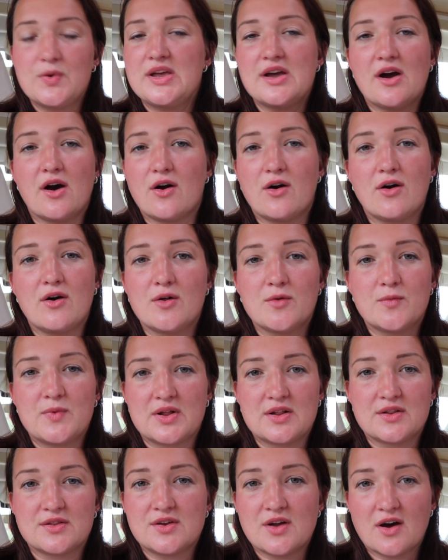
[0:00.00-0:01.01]
all
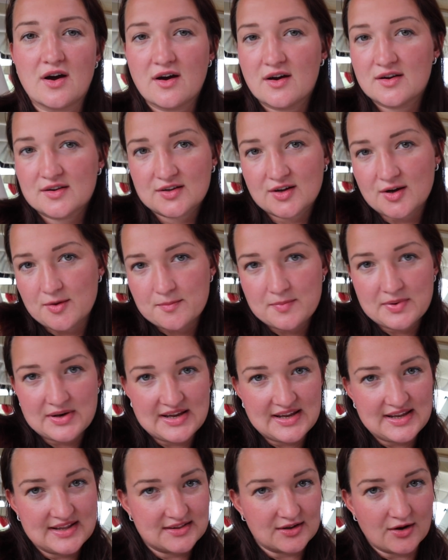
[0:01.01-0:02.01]
will not
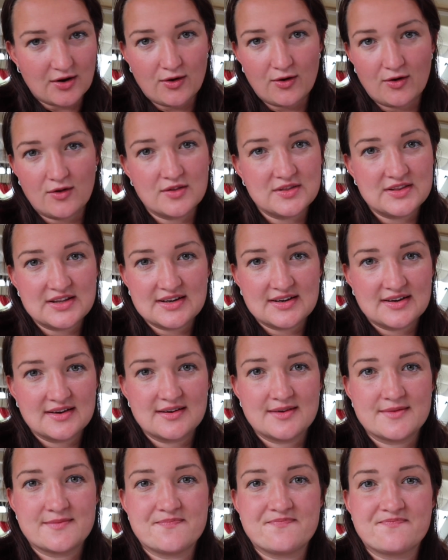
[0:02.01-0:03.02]
complete all
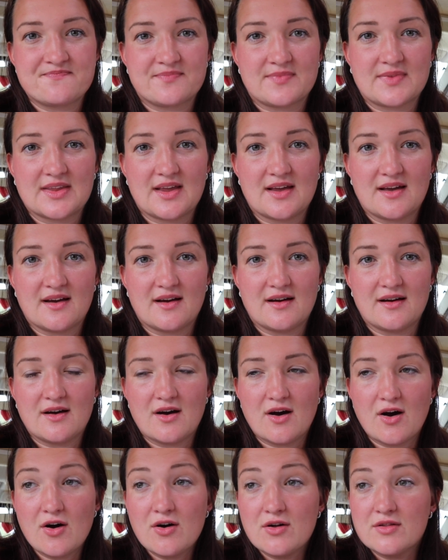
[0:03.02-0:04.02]
the
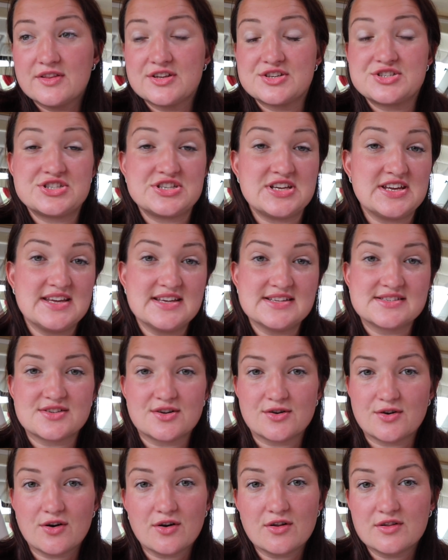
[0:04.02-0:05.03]
sheets
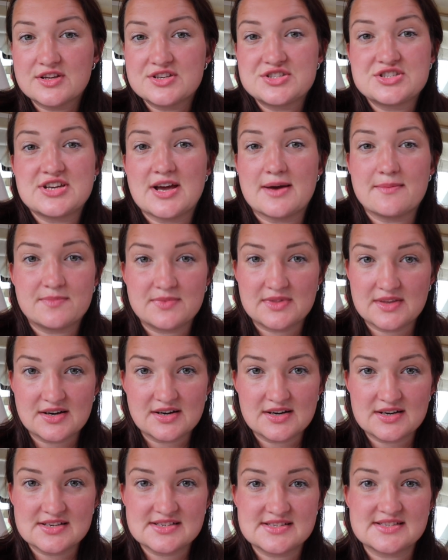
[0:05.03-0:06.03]
or all the
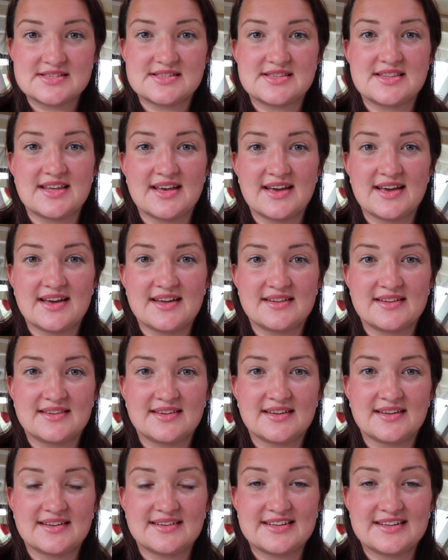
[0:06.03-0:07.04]
chapters
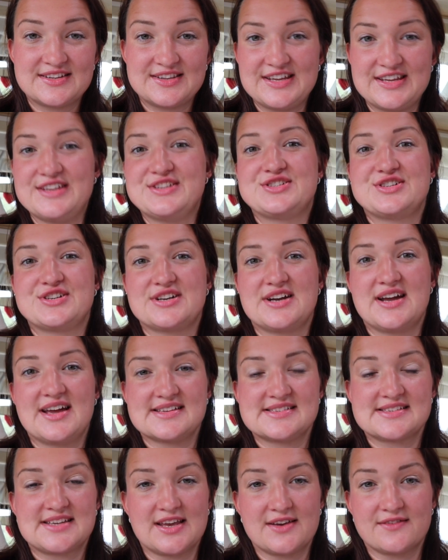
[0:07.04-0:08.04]
that the teacher
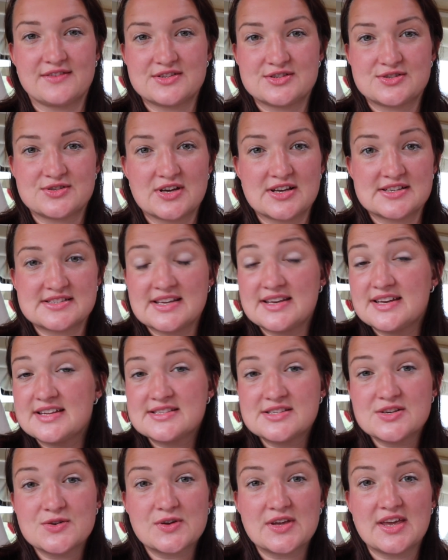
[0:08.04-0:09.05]
has given to us. And
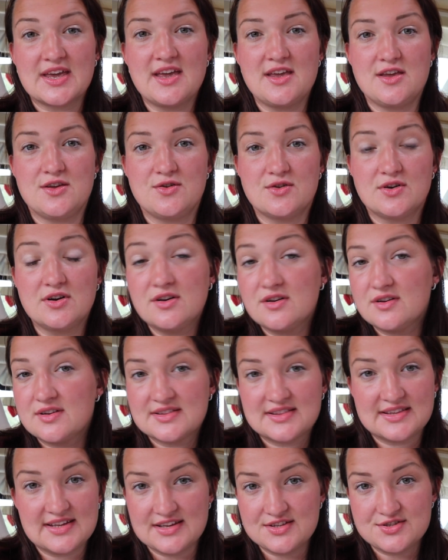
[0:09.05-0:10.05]
it's okay. You're not a
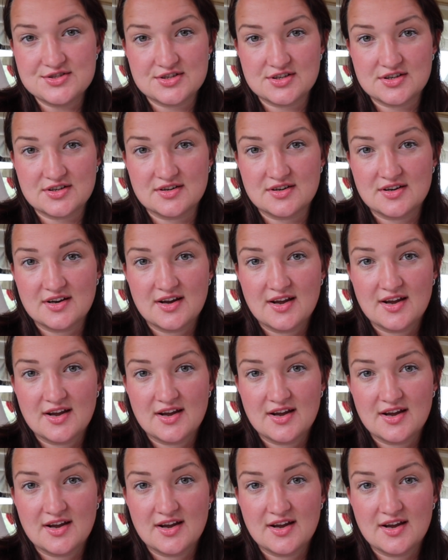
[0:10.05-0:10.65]
teacher.